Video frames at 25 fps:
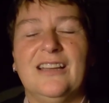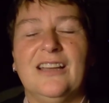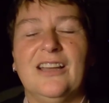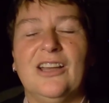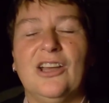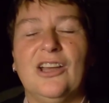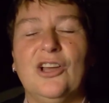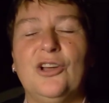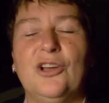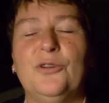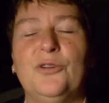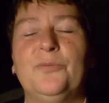
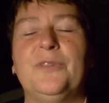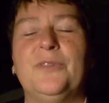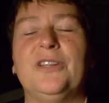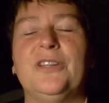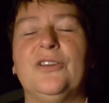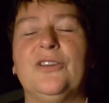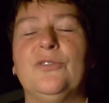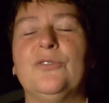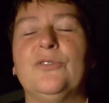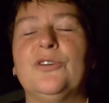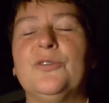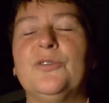I hope they
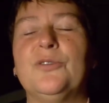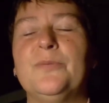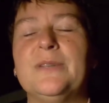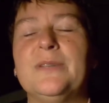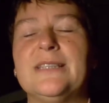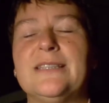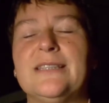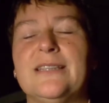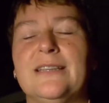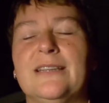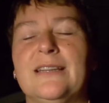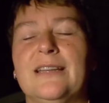don't come
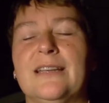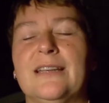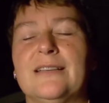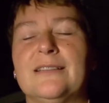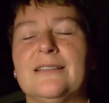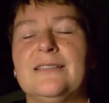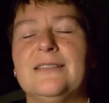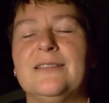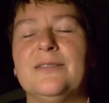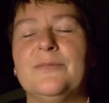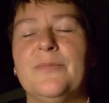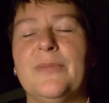and sit
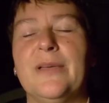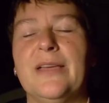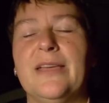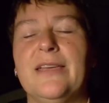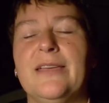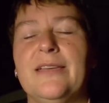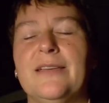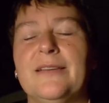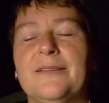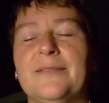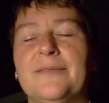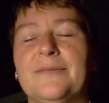next to
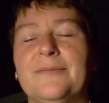me.